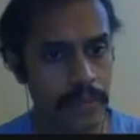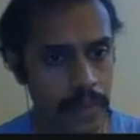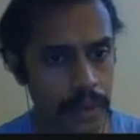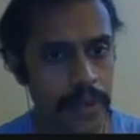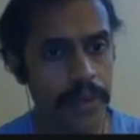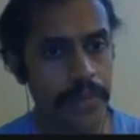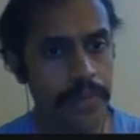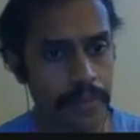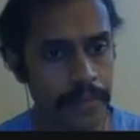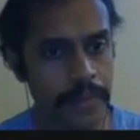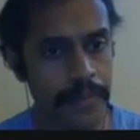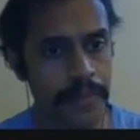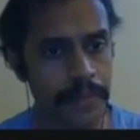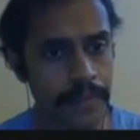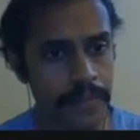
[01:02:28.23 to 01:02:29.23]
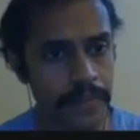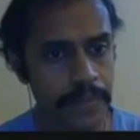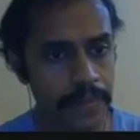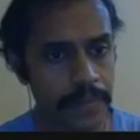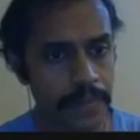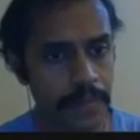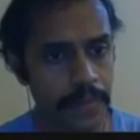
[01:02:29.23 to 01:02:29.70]
we are in this process, and we will
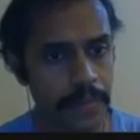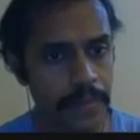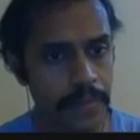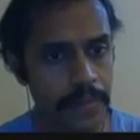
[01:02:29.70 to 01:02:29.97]
do it.